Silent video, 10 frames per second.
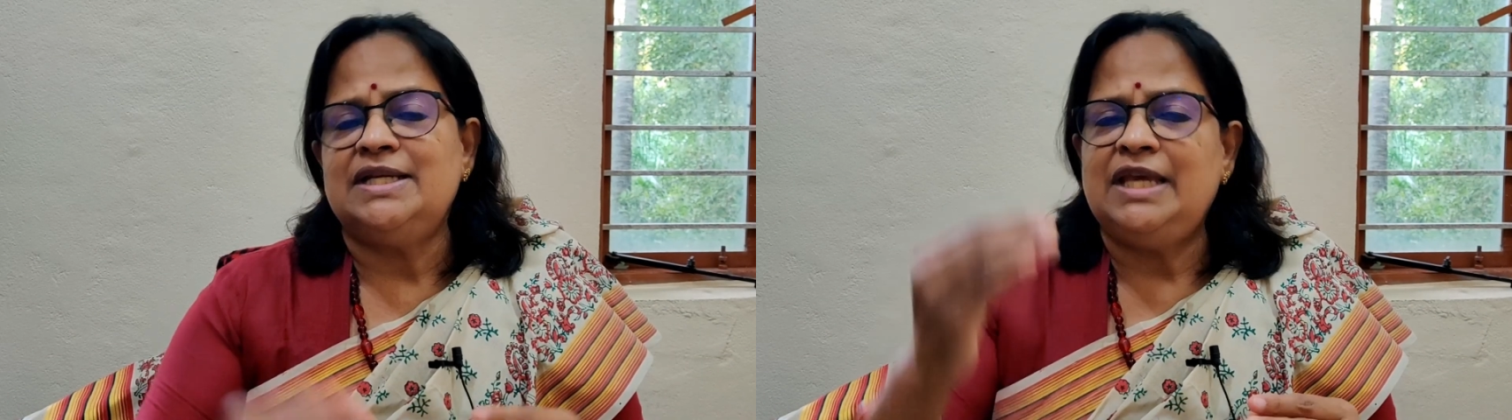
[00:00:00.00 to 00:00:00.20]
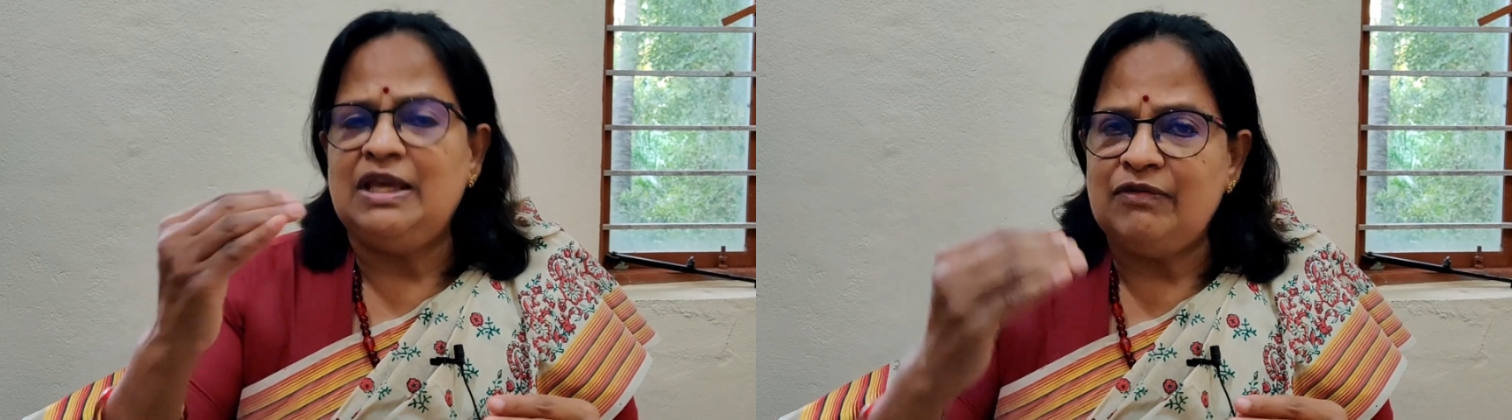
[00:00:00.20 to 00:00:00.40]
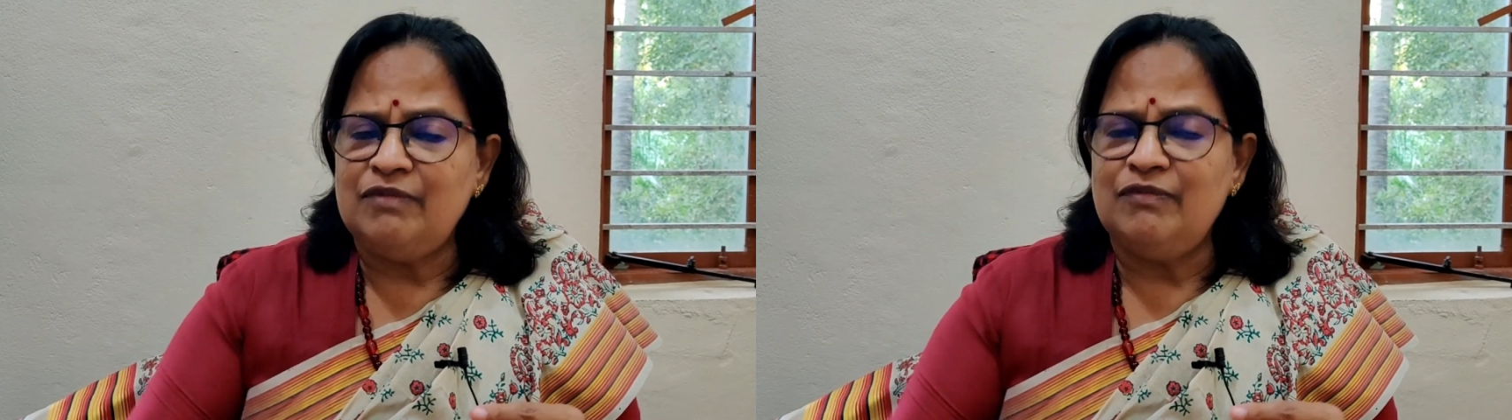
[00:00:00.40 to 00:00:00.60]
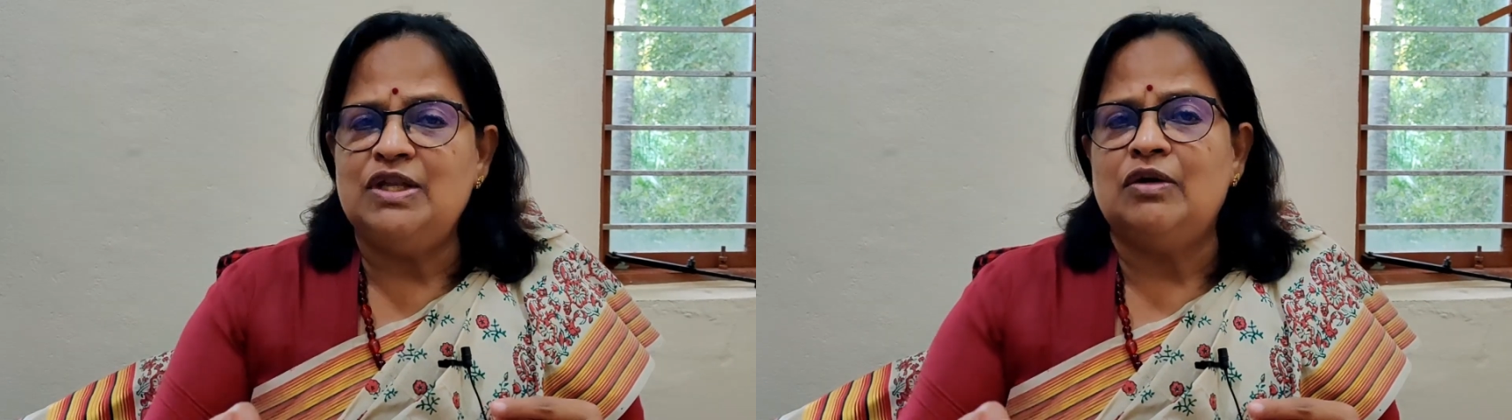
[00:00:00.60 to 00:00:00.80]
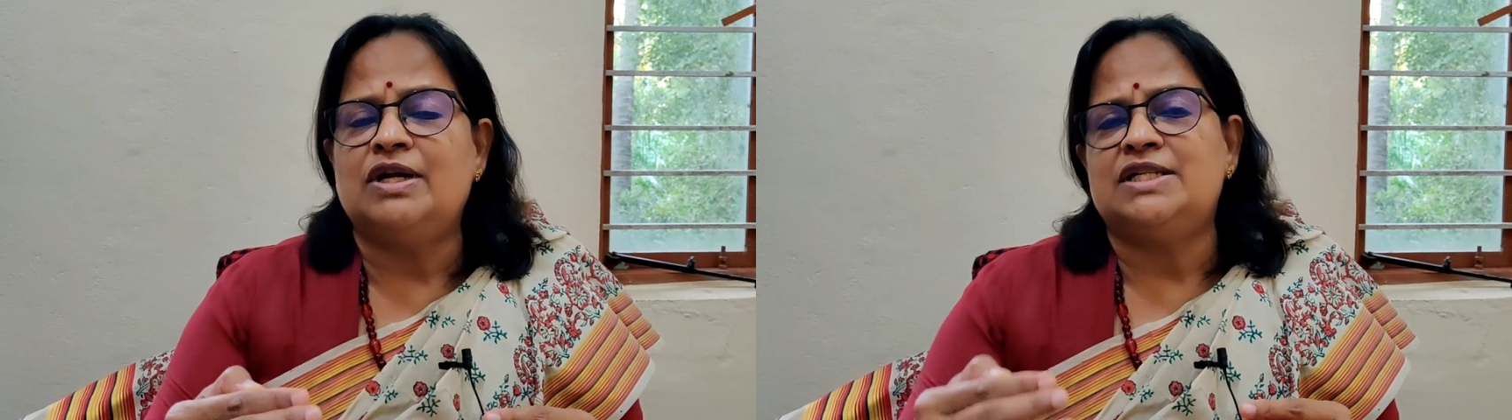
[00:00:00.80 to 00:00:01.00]
even
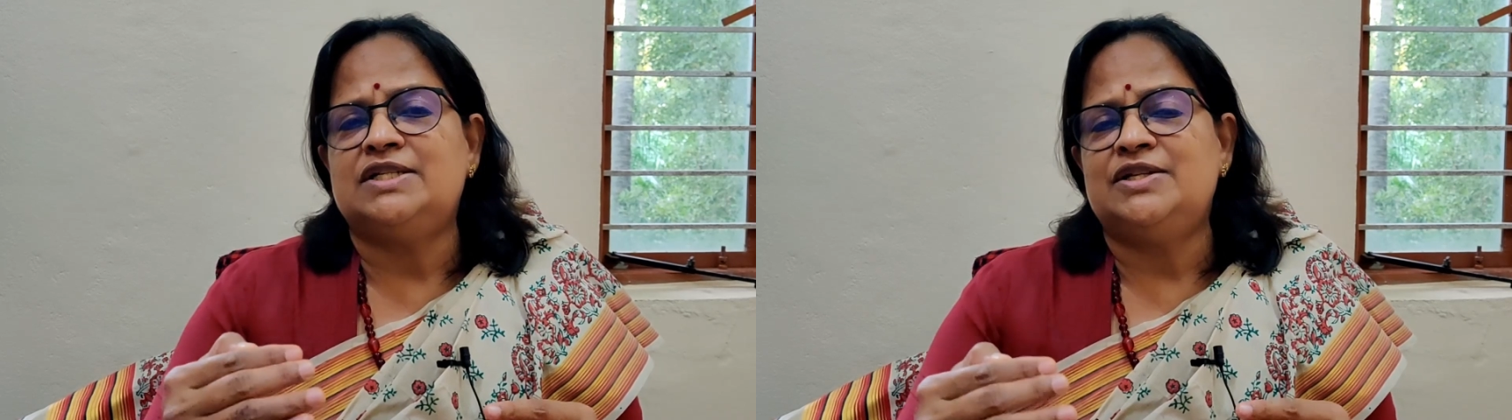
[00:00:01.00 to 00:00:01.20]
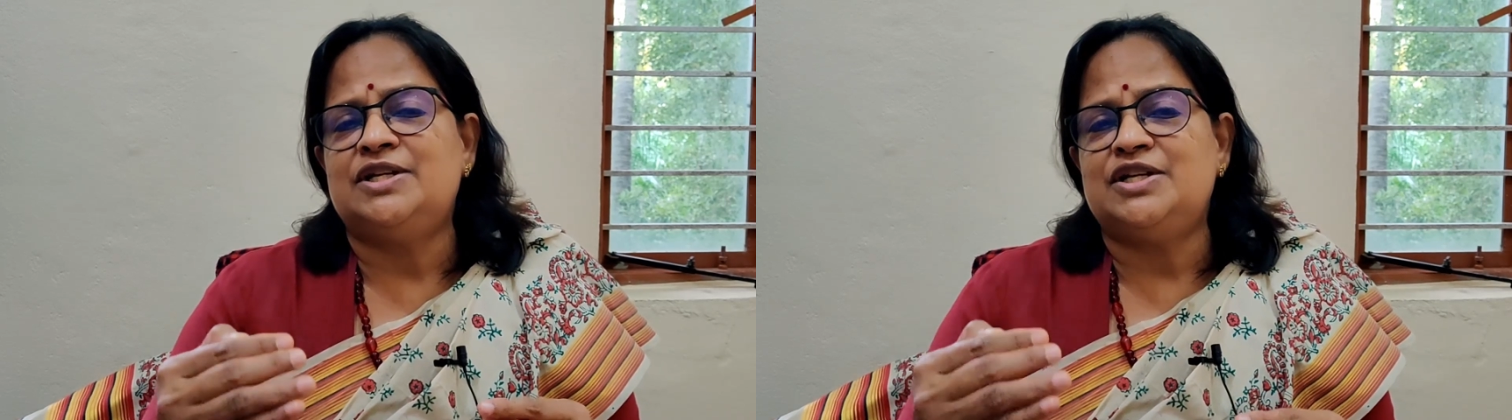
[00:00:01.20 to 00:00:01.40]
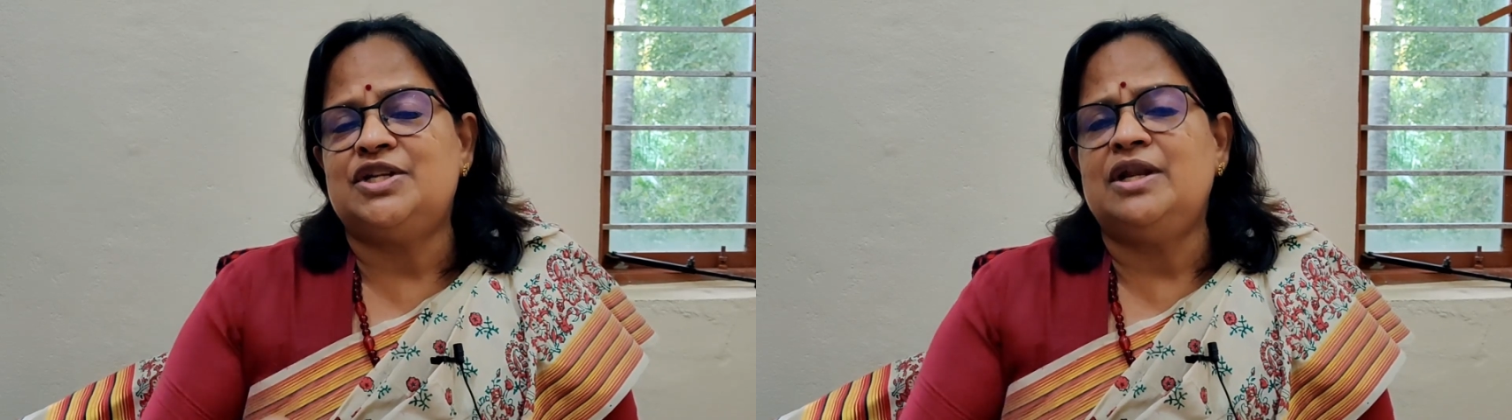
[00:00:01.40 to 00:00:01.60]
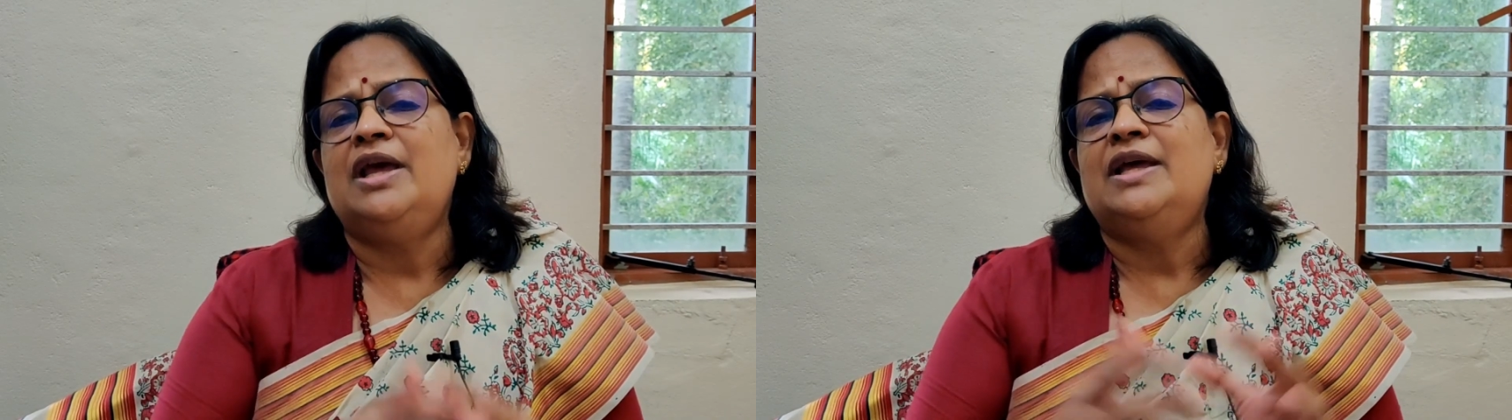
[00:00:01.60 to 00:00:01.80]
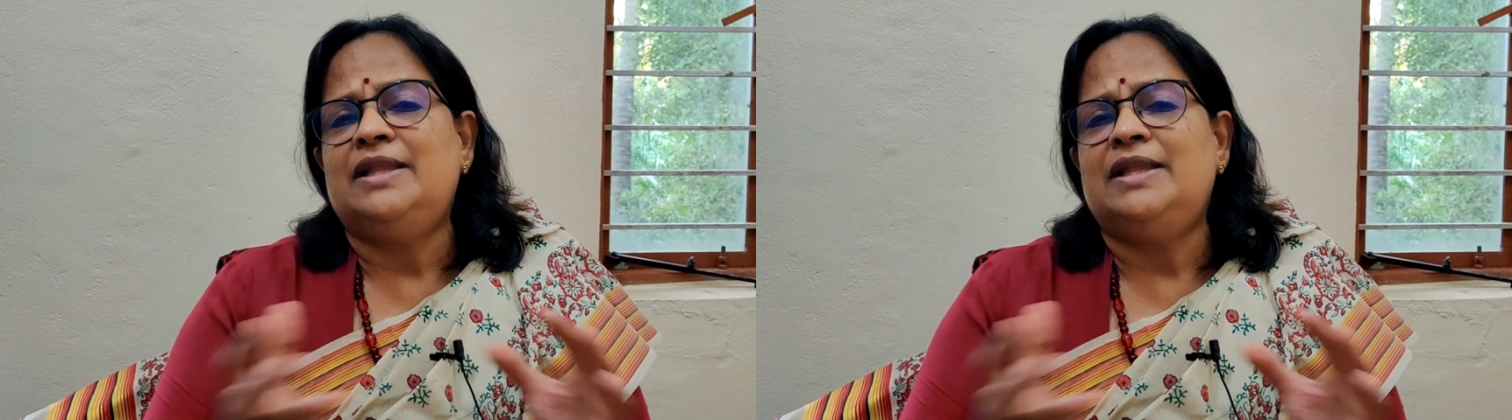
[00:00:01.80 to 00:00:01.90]
without consideration,